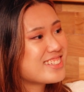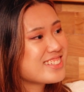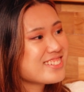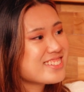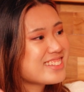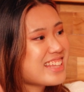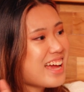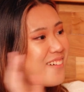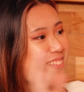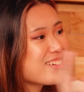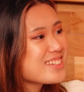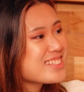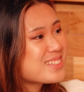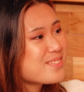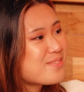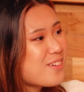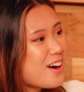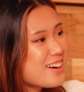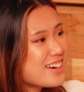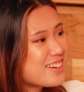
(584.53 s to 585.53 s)
So that was
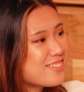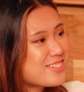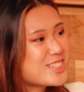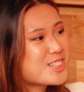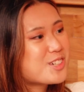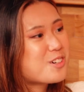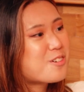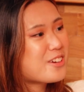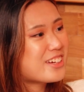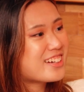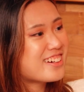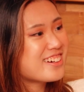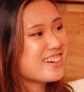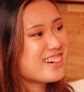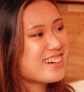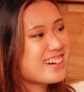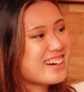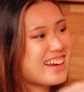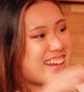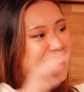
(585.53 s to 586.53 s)
the part that was
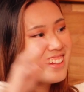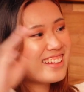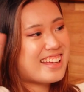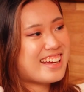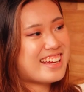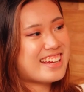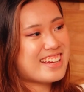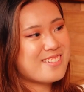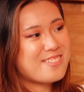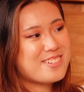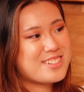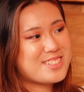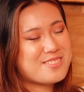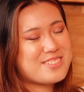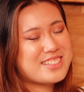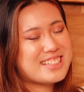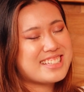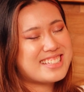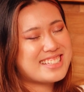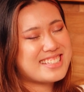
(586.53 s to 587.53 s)
quicker, and like it was
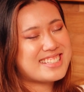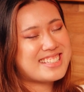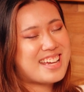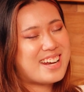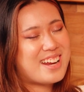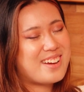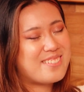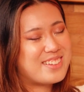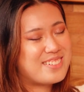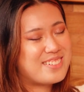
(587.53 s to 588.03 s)
really the setup